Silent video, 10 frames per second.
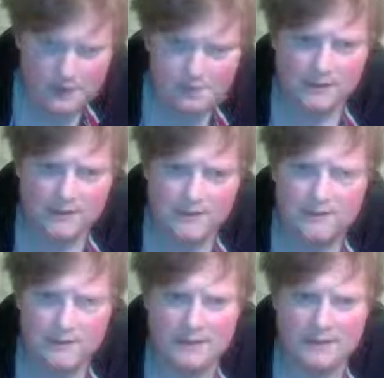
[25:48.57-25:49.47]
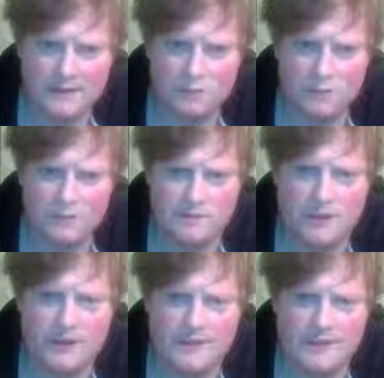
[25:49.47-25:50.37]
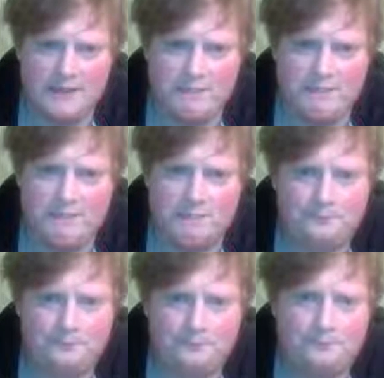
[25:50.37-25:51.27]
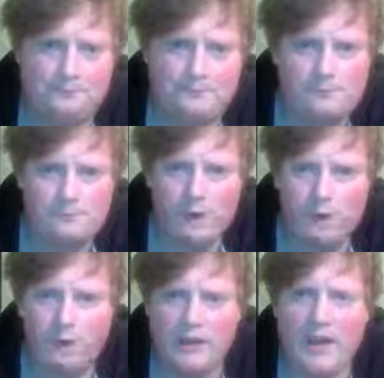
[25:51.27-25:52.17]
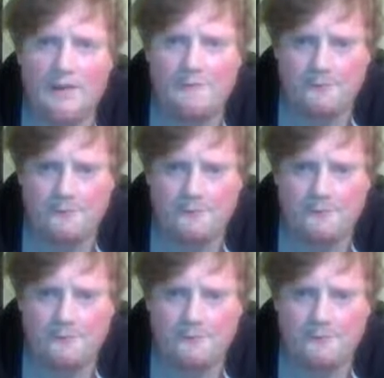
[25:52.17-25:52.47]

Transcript: believe that was my idea. Okay.